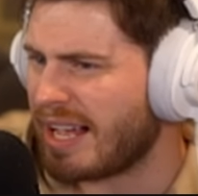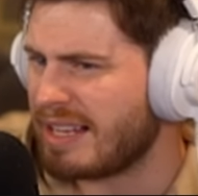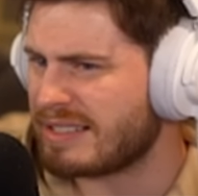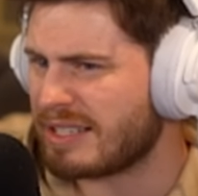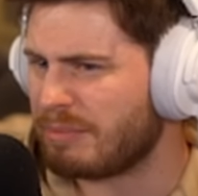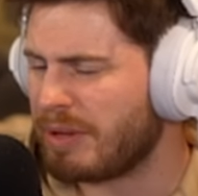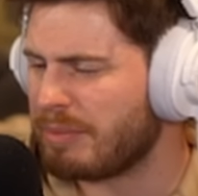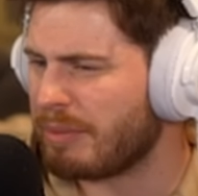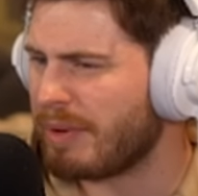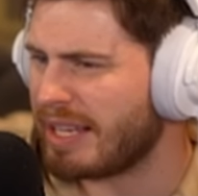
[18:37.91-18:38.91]
as in
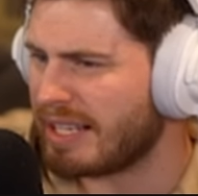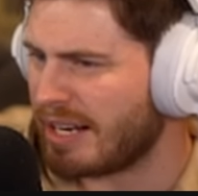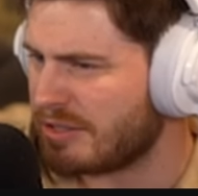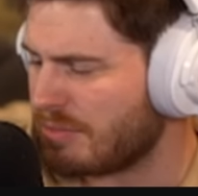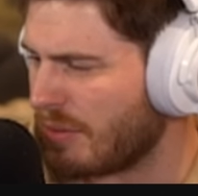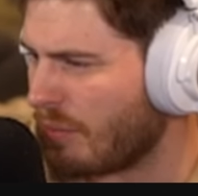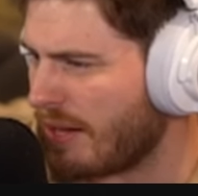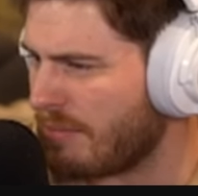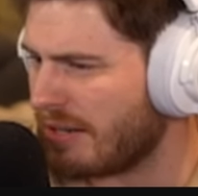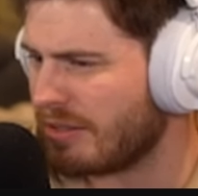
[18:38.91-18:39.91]
people make it out to be
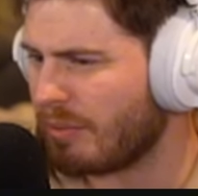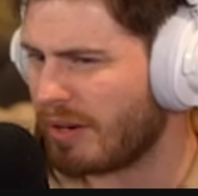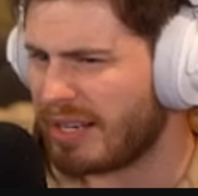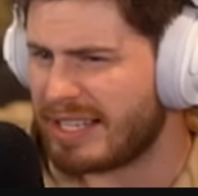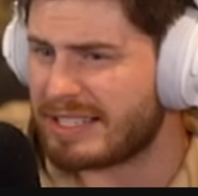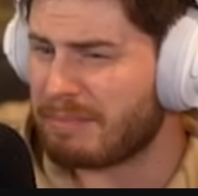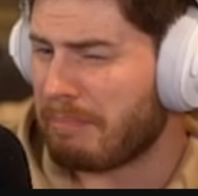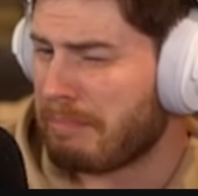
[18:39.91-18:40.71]
way better than what it is